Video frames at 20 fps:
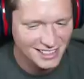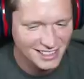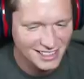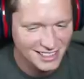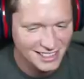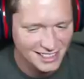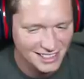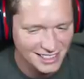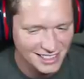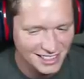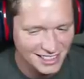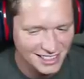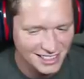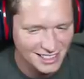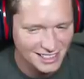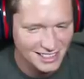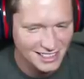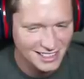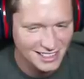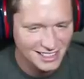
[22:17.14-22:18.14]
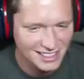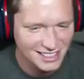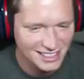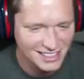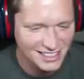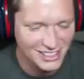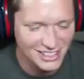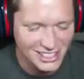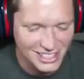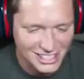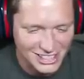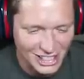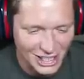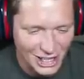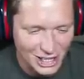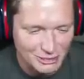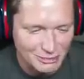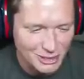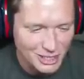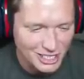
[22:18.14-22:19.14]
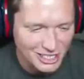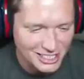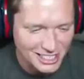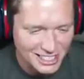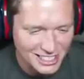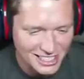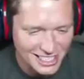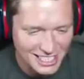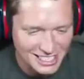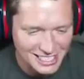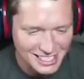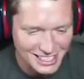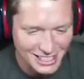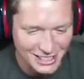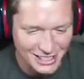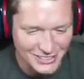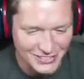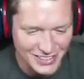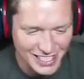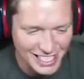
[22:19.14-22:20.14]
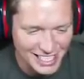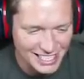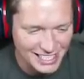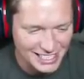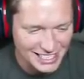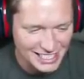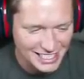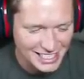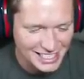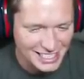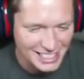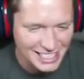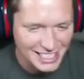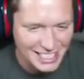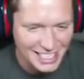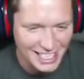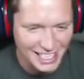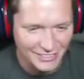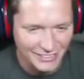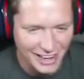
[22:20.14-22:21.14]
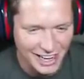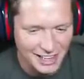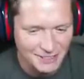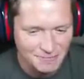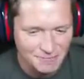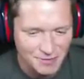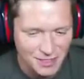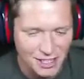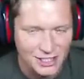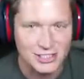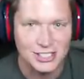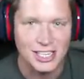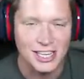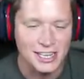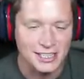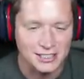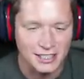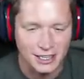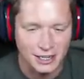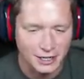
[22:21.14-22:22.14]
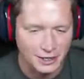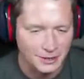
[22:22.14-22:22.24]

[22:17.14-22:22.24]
Brooklyn. You're a star, Brooklyn. That's dope, man. Anyway, I'll see you guys later.